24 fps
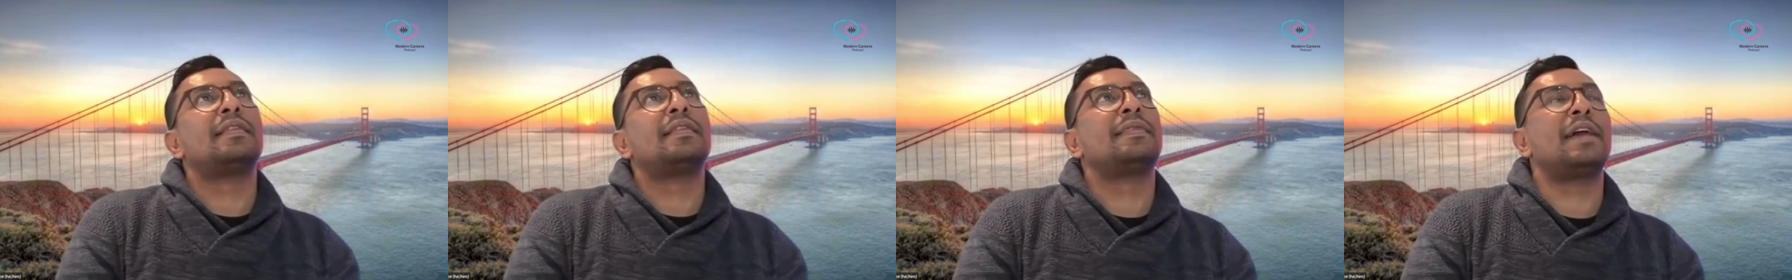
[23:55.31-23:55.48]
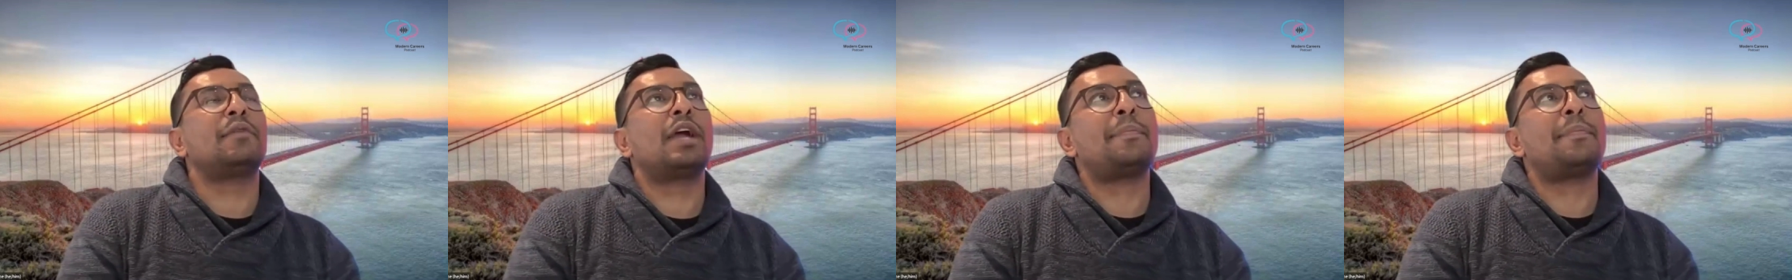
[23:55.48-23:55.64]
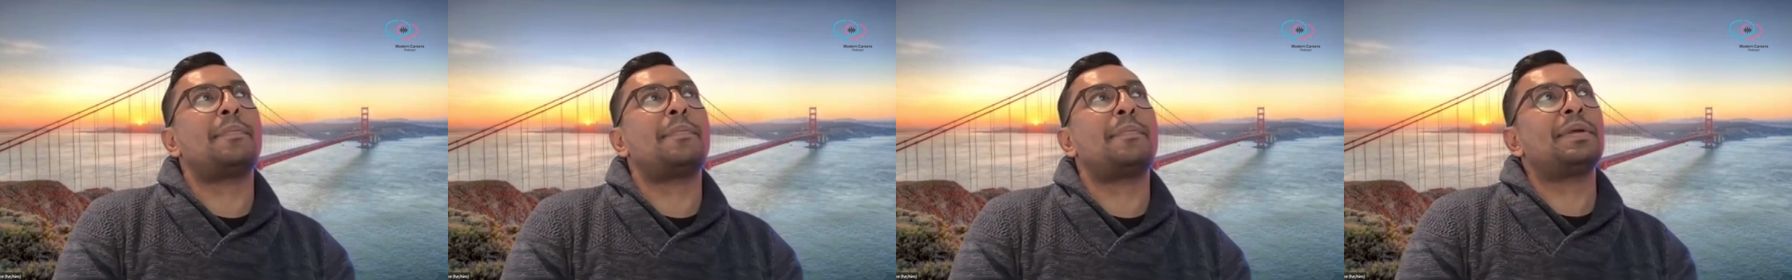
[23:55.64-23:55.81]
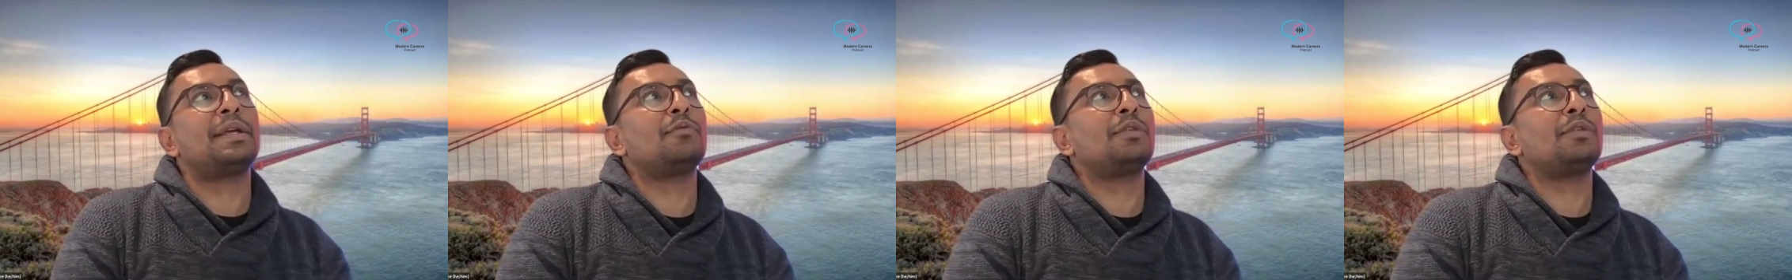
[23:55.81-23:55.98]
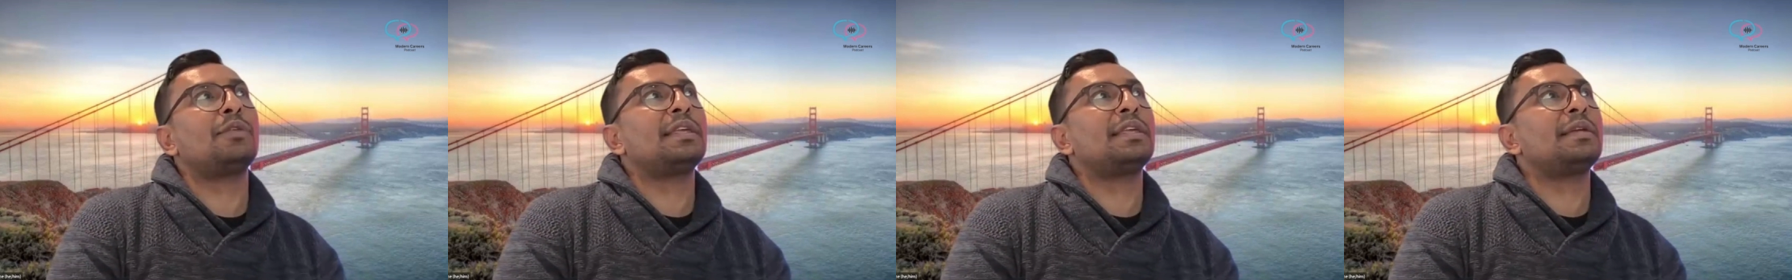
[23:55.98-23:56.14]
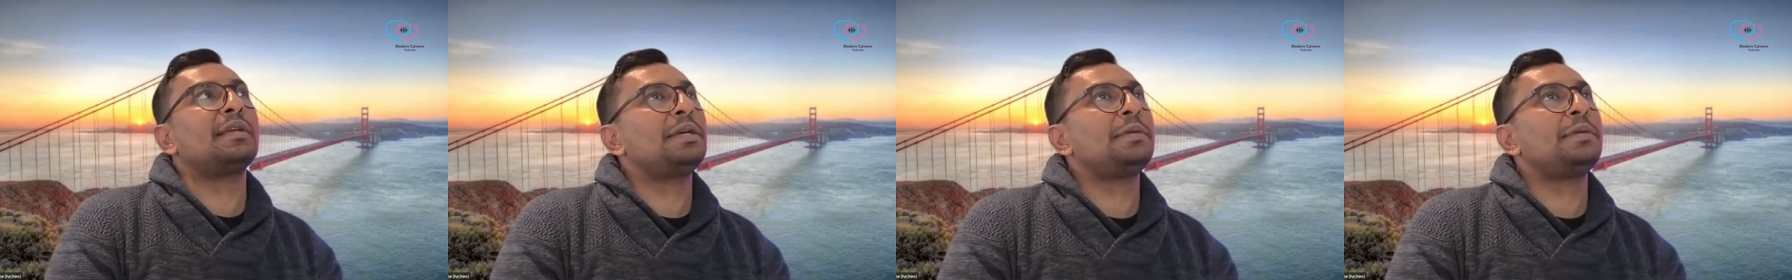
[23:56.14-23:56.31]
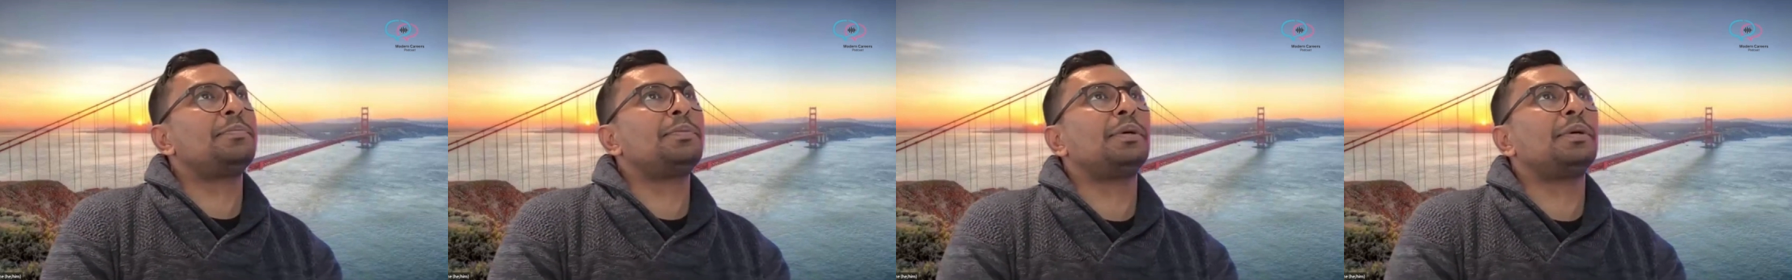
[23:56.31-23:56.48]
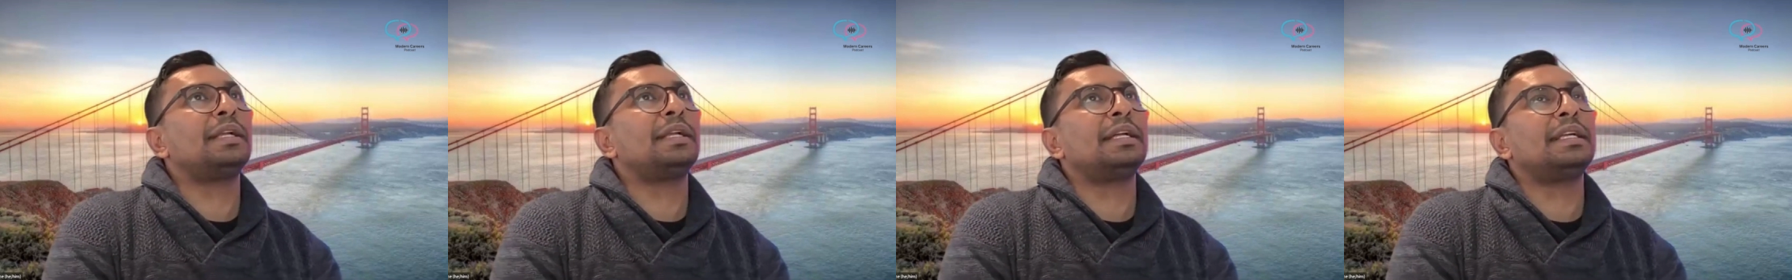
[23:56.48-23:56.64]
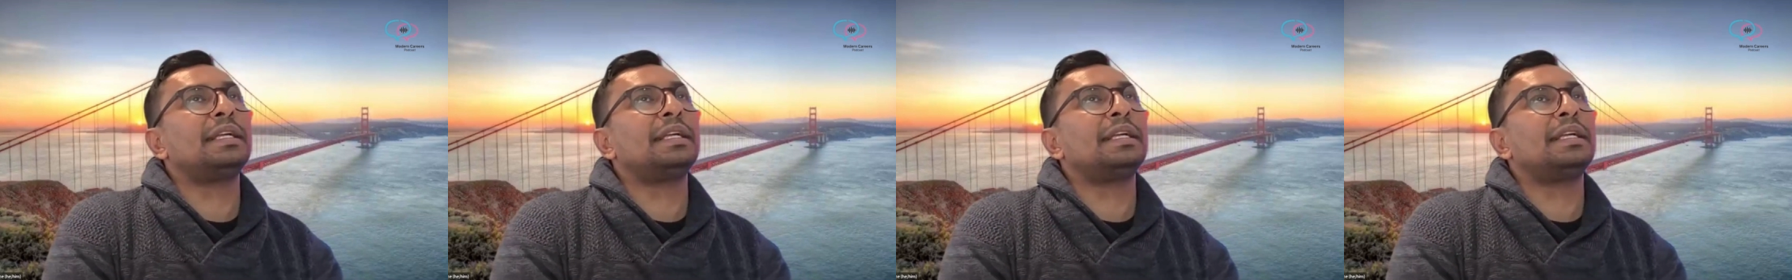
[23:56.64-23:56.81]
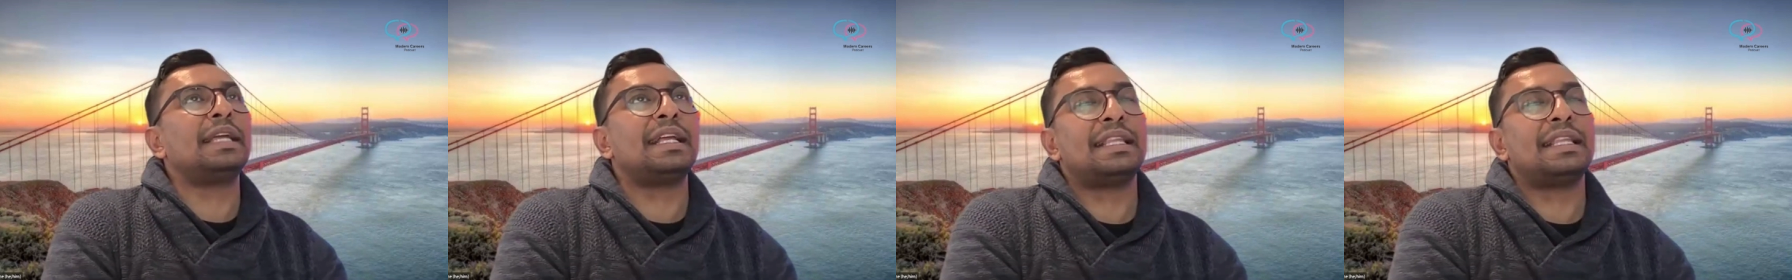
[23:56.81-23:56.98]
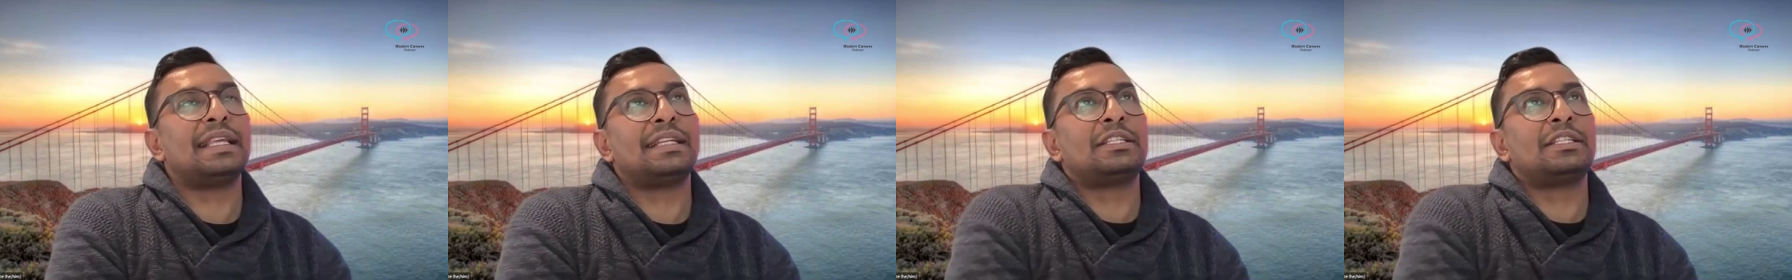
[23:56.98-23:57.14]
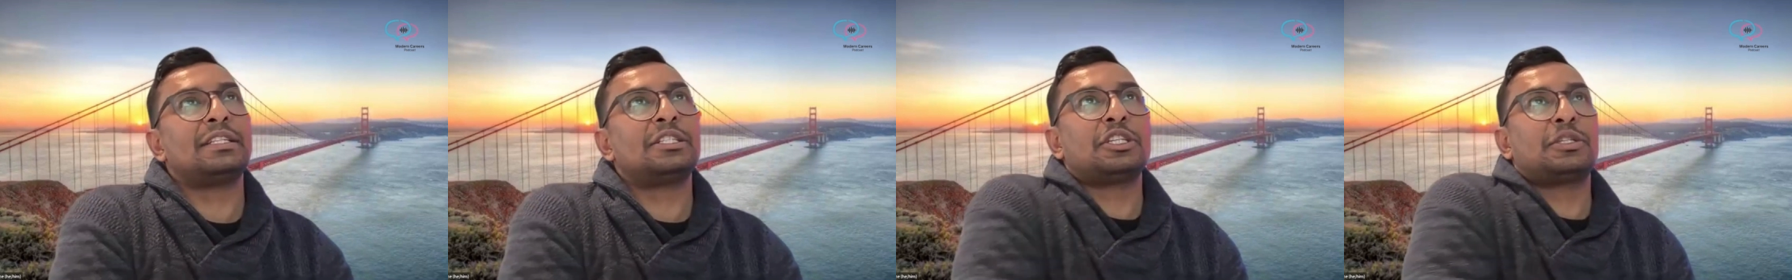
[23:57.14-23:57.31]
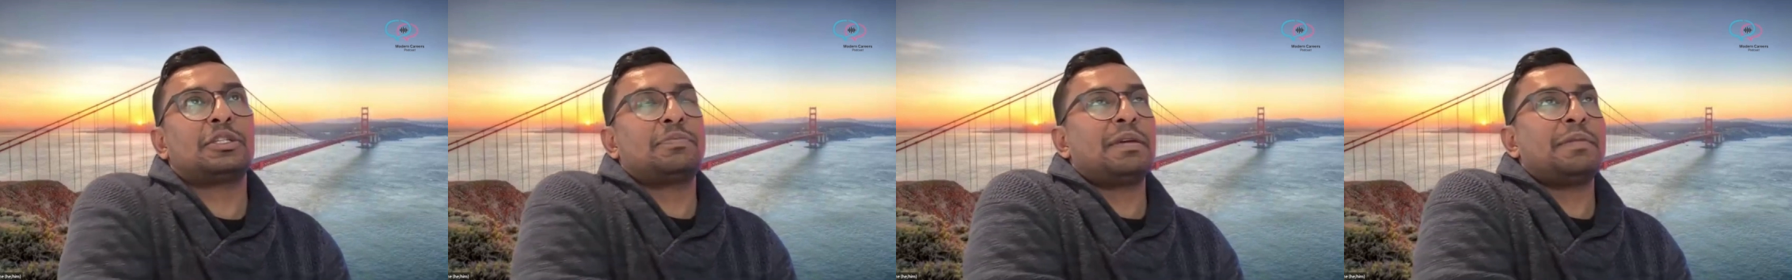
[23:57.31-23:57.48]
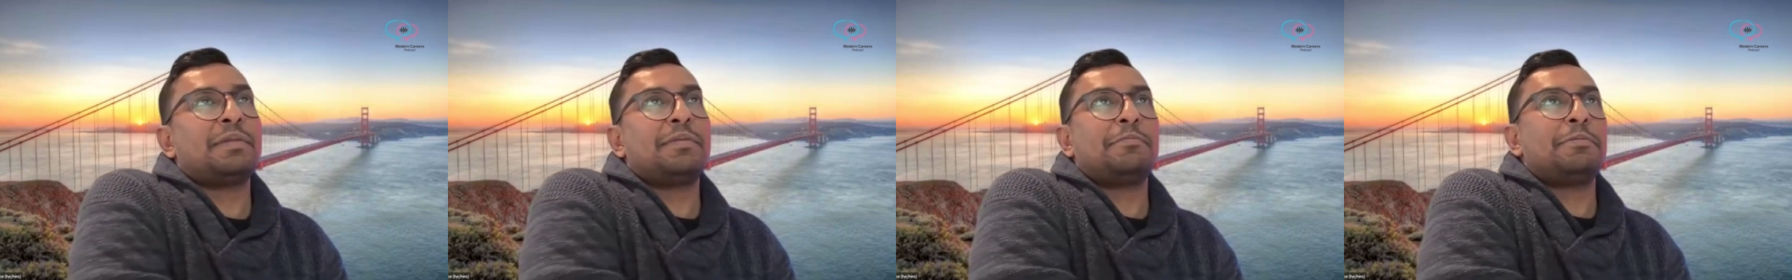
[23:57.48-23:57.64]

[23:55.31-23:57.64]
were happening within people, and that just